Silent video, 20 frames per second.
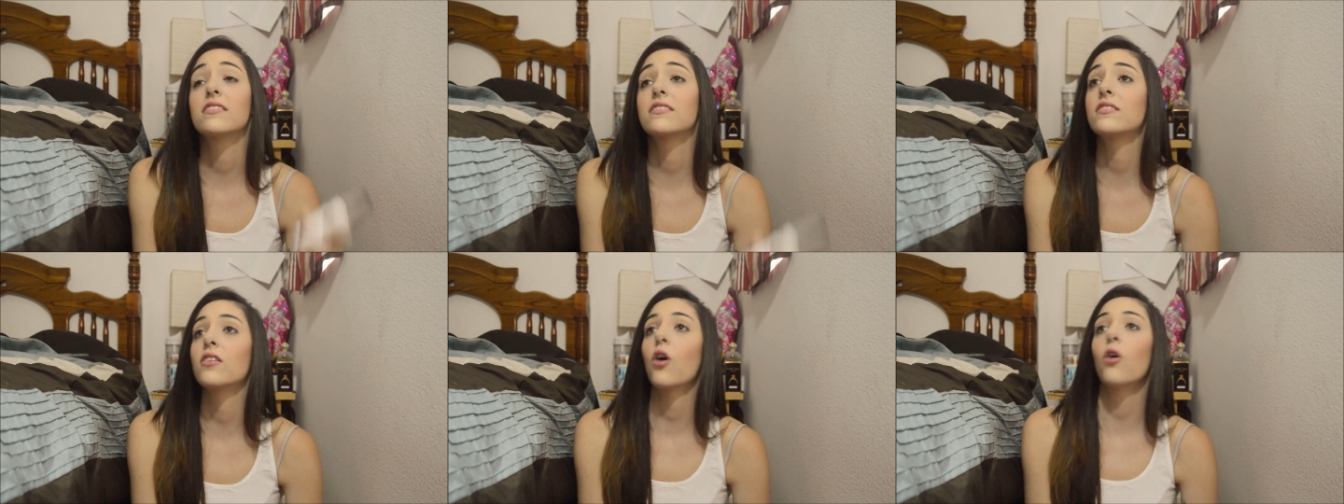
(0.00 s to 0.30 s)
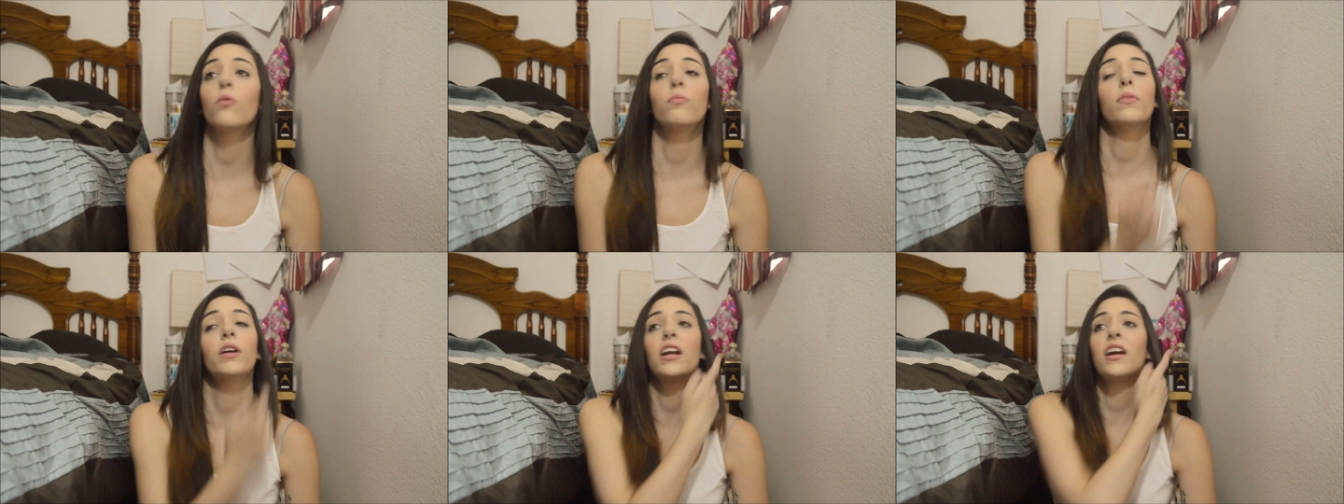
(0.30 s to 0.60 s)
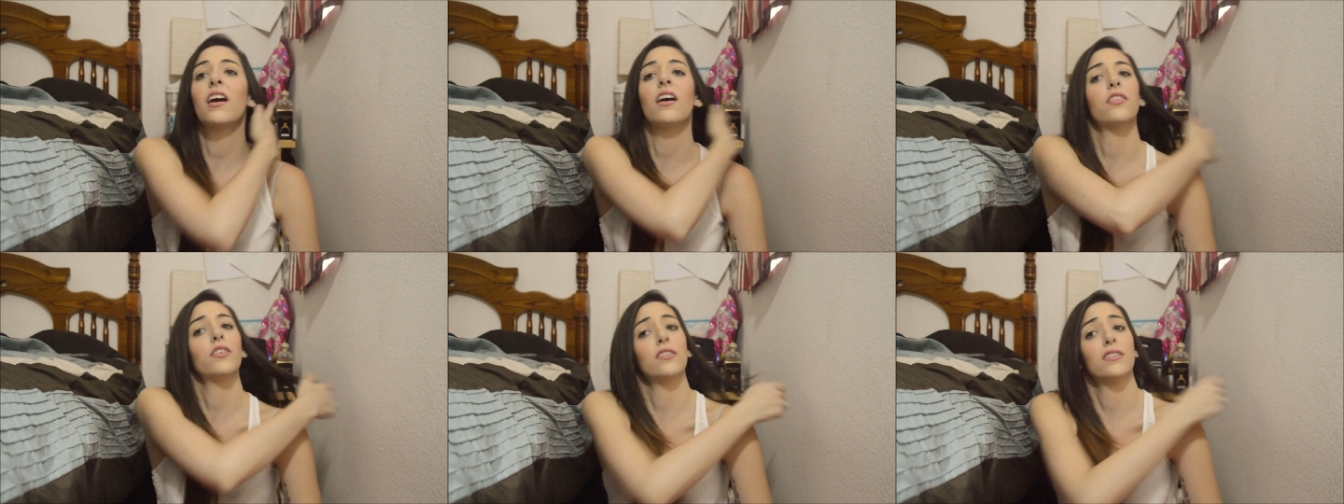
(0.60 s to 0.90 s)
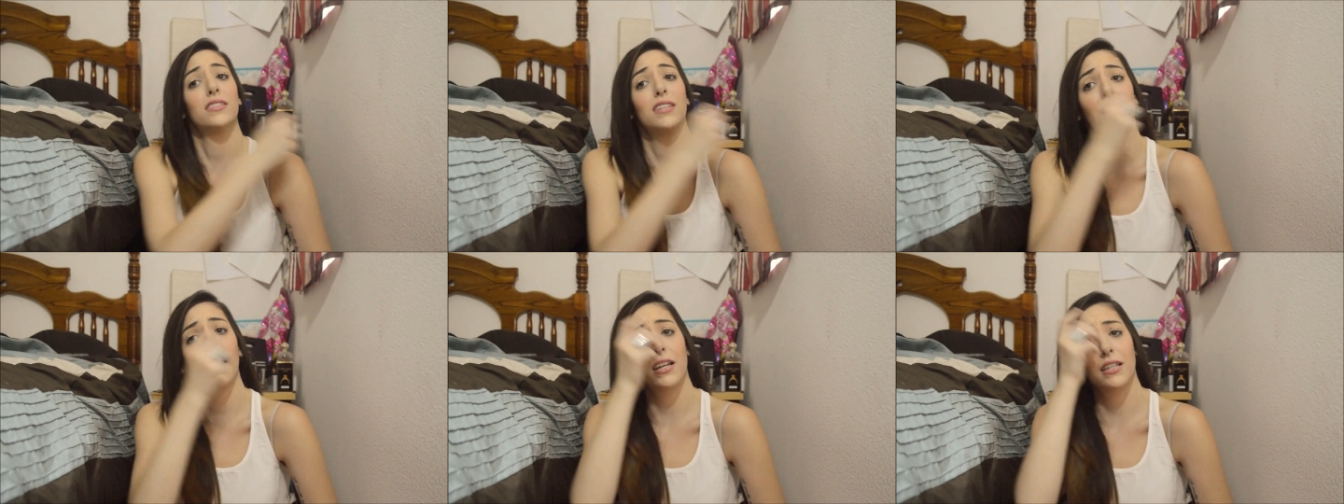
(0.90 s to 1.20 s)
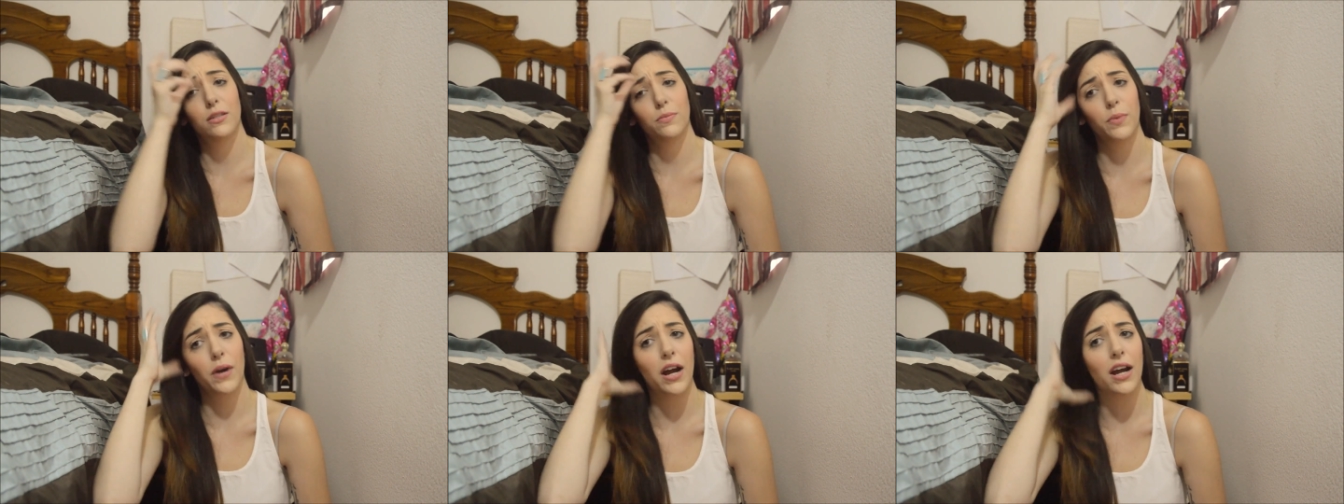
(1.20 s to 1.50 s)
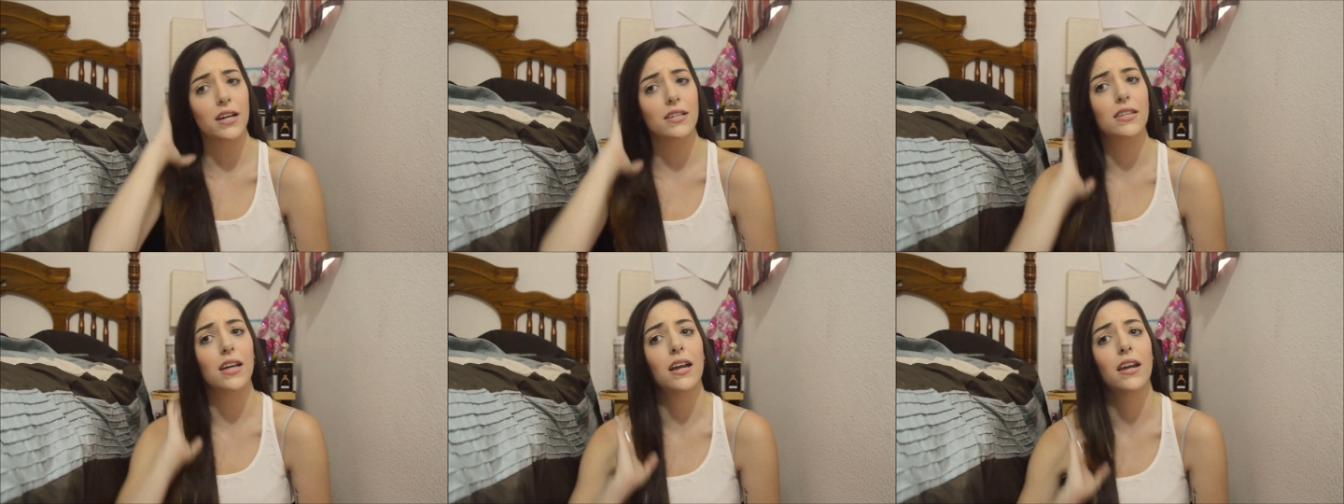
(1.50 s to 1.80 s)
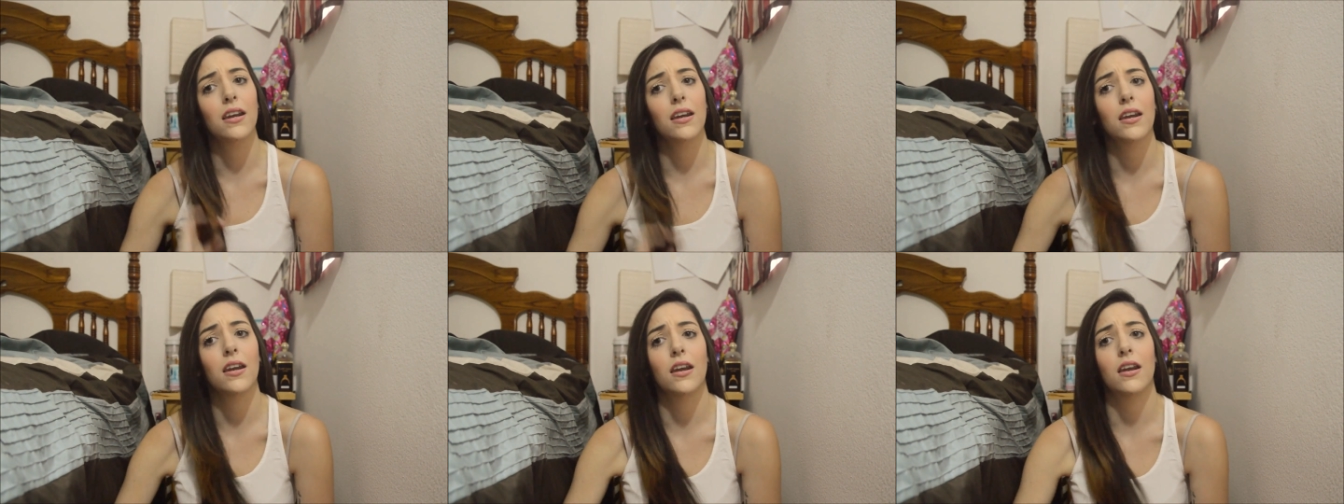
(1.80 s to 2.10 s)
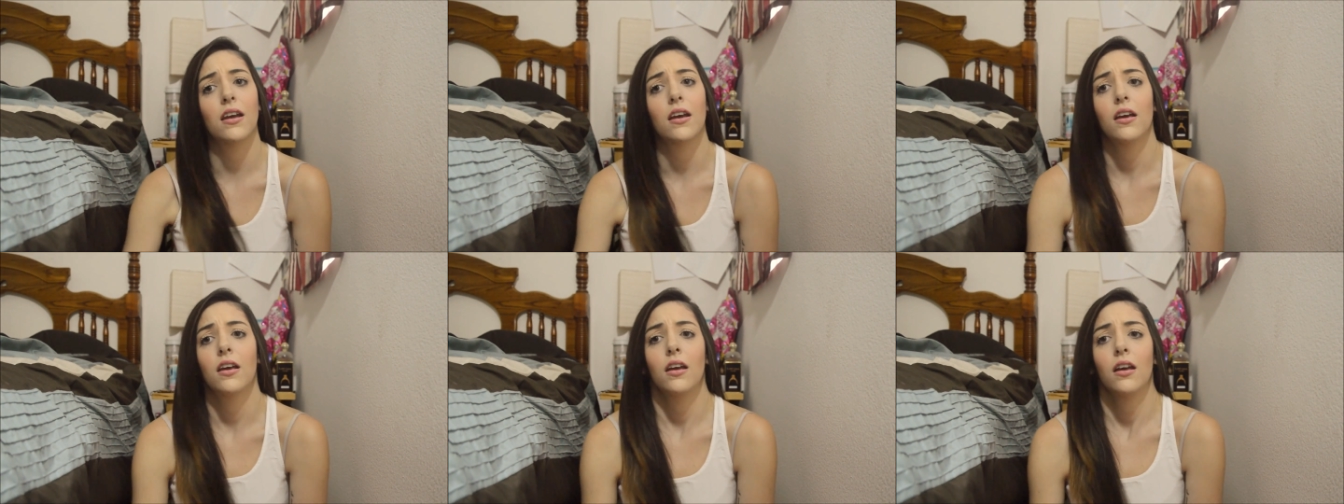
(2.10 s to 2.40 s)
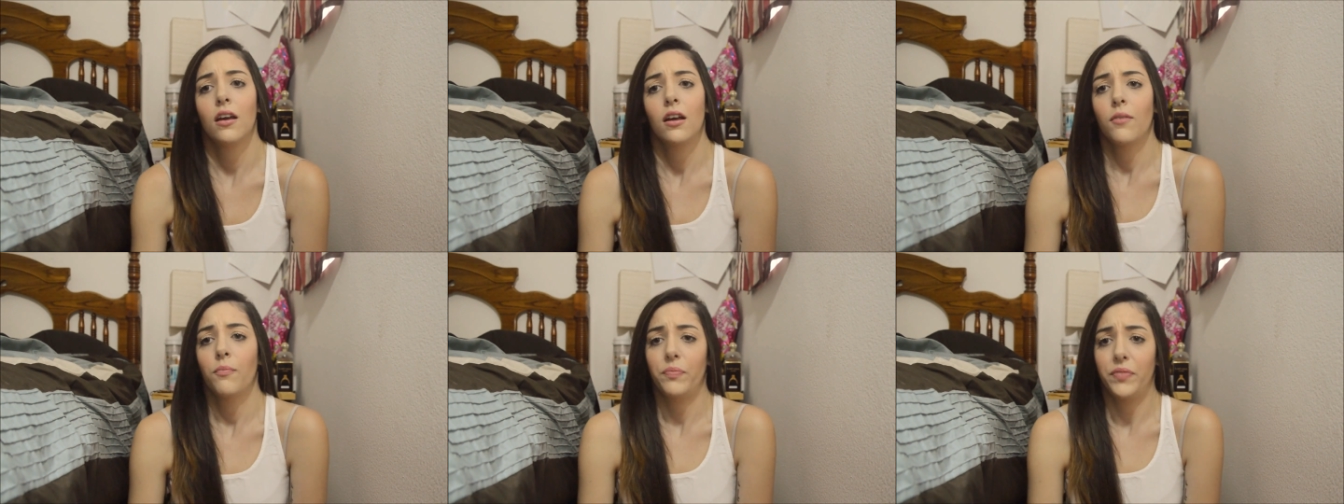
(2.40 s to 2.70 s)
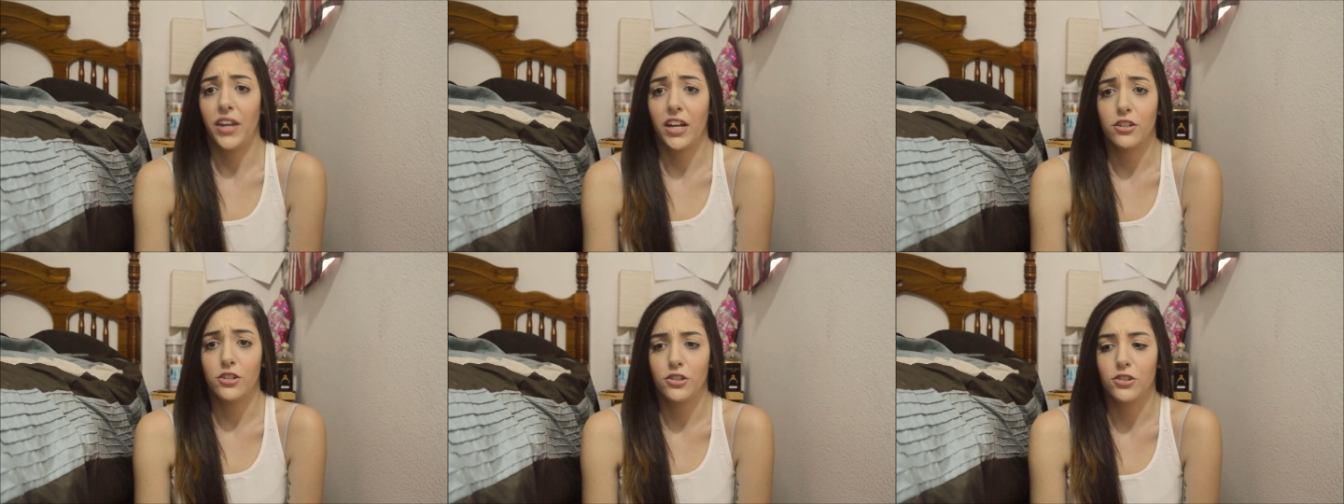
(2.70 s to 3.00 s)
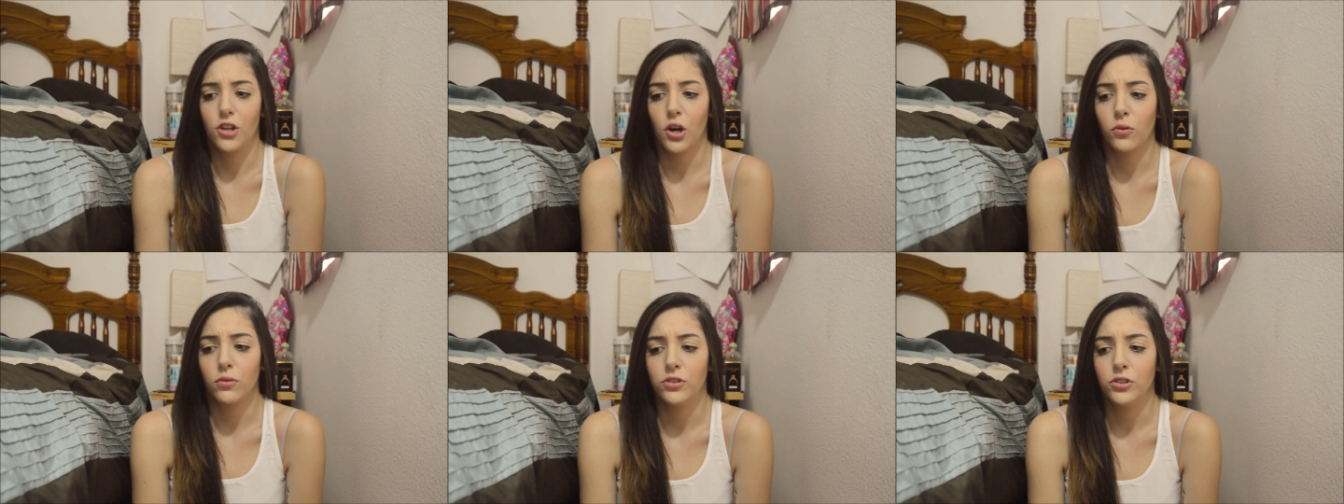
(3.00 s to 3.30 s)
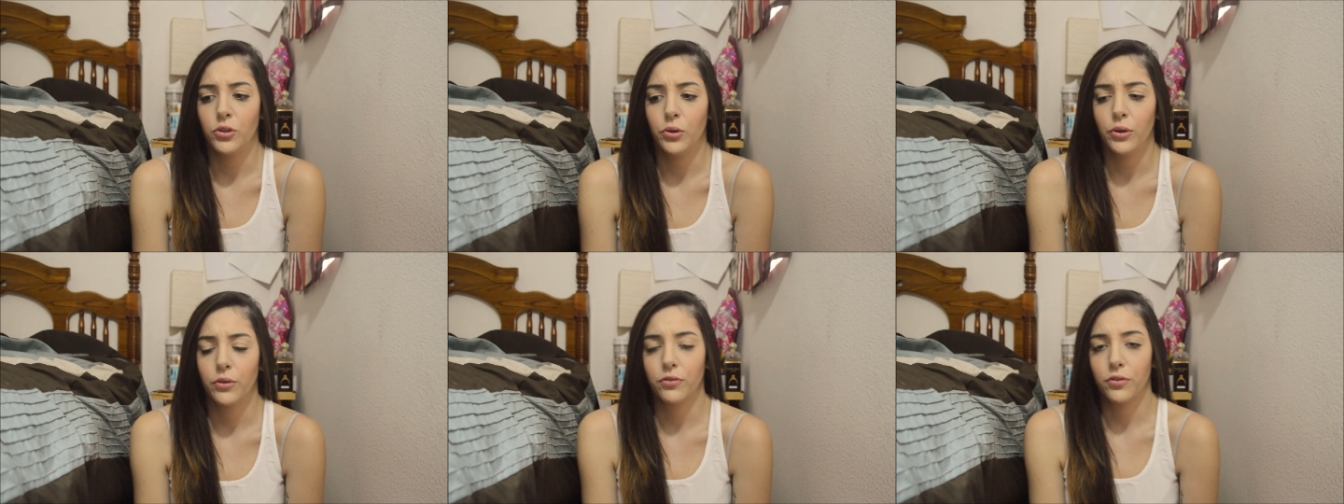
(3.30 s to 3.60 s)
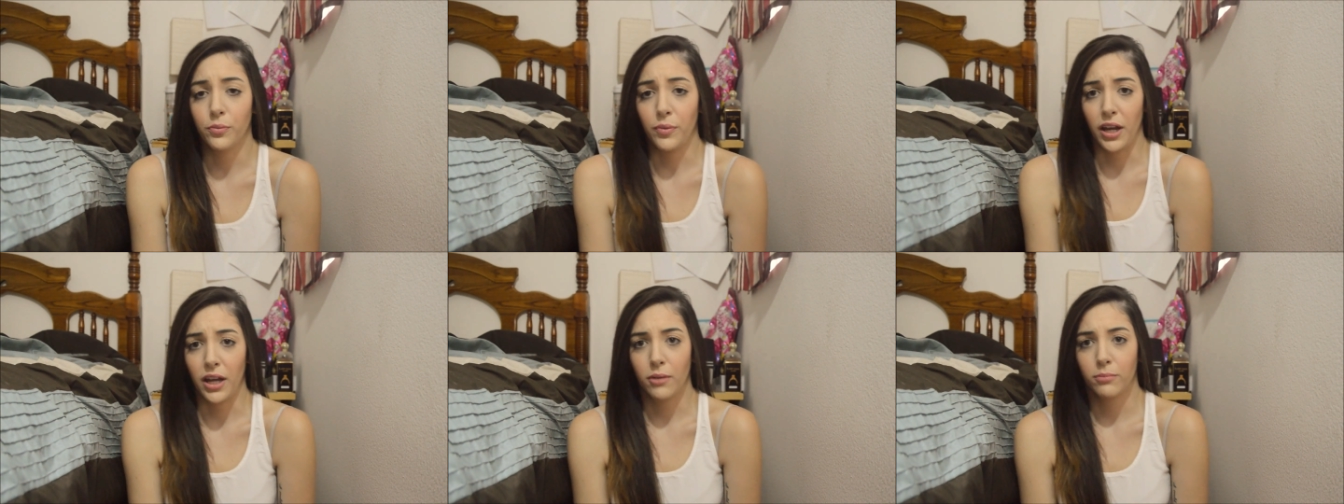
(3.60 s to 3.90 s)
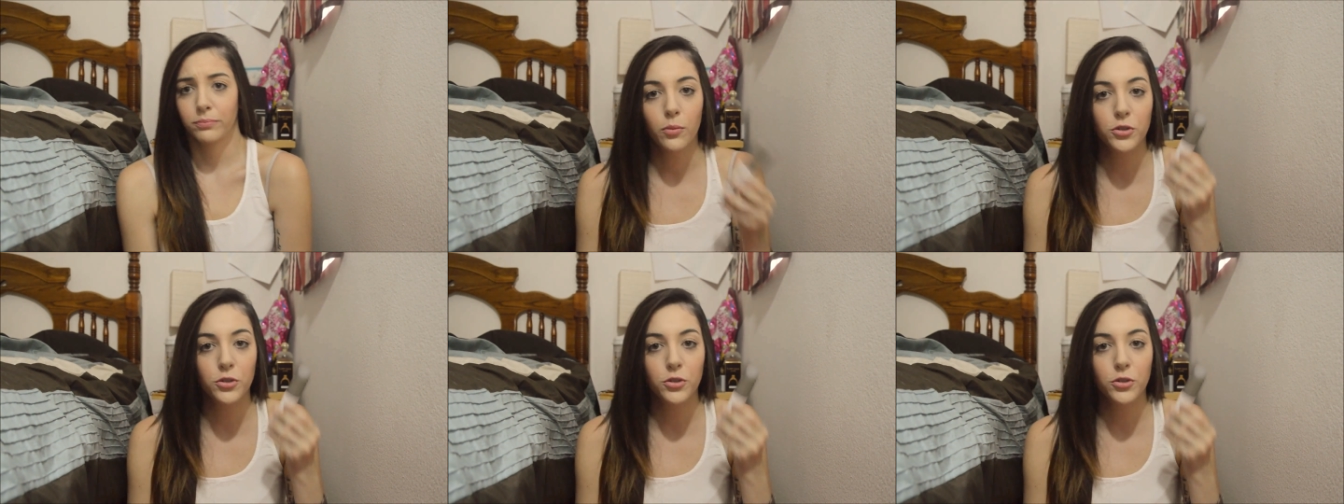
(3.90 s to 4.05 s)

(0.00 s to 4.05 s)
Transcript: so many other setting sprays and they just don't do it for me.